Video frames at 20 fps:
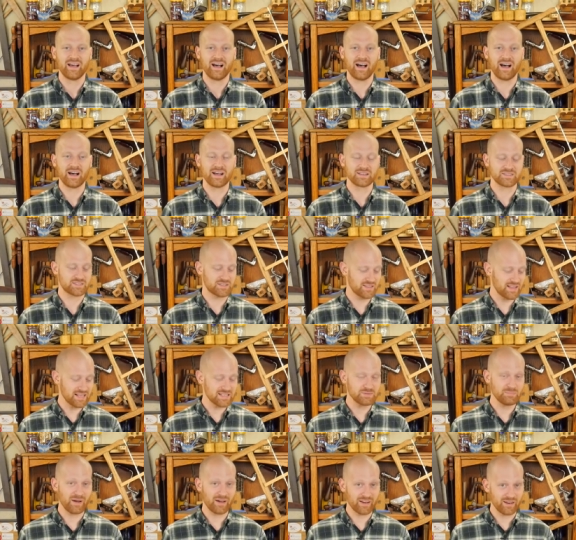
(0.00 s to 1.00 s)
Uh, so
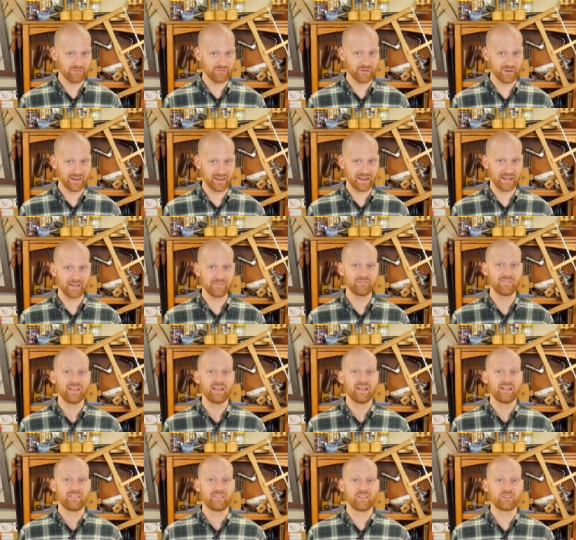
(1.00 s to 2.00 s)
that's about it for today.
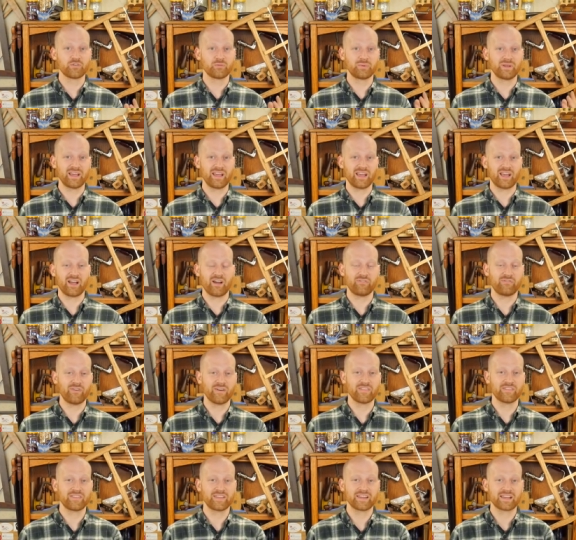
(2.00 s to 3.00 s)
This will be a, a
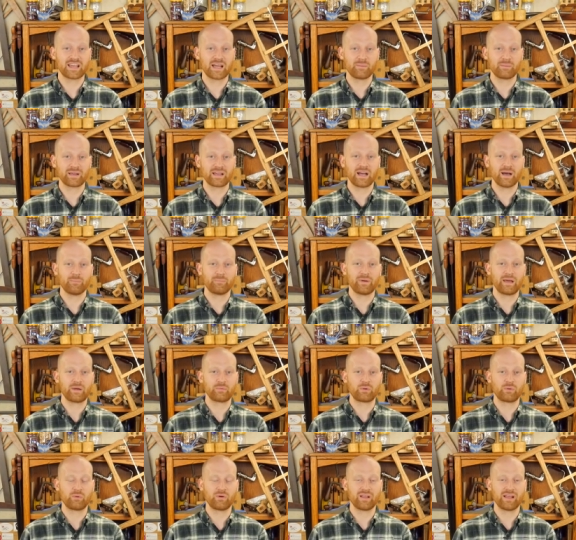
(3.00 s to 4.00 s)
fun thing coming up,
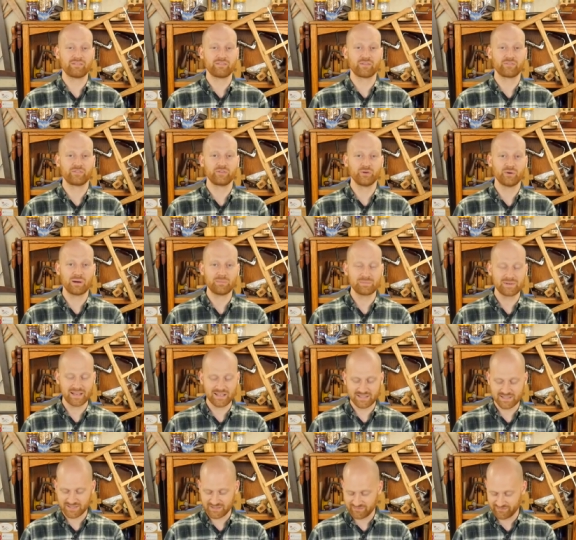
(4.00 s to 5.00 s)
and we will have a few
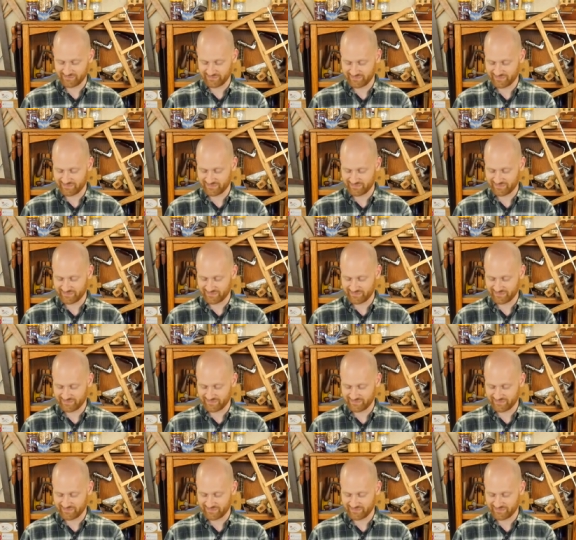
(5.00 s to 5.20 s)
updates.